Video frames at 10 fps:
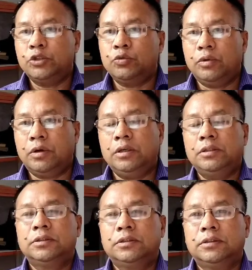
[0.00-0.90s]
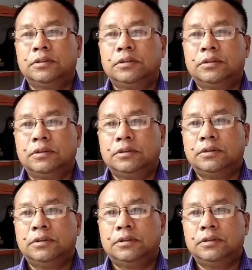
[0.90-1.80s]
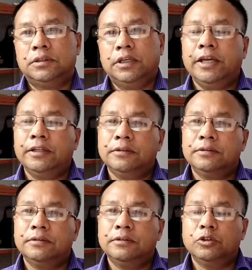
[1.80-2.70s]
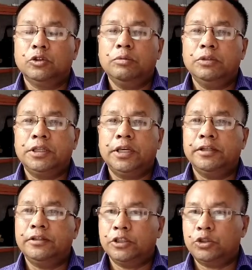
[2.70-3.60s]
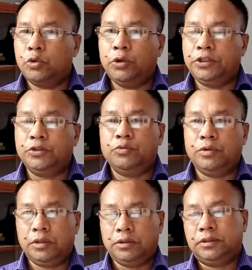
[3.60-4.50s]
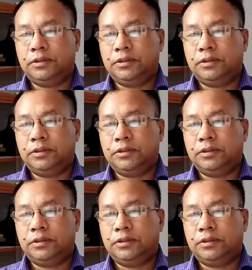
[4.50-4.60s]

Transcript: this world, and nobody can destroy this world.